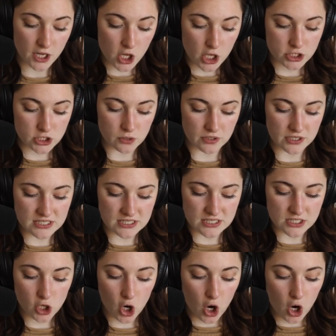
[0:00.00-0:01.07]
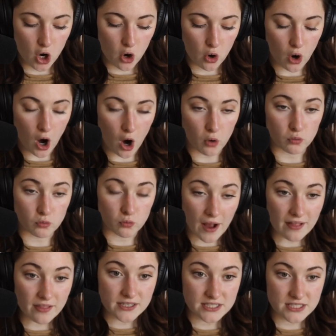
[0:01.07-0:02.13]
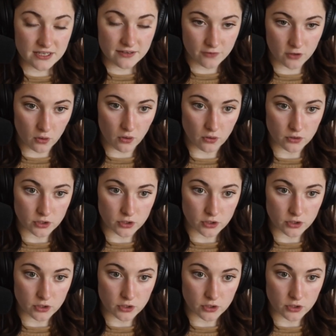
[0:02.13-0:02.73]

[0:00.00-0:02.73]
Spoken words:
So this is a relative goal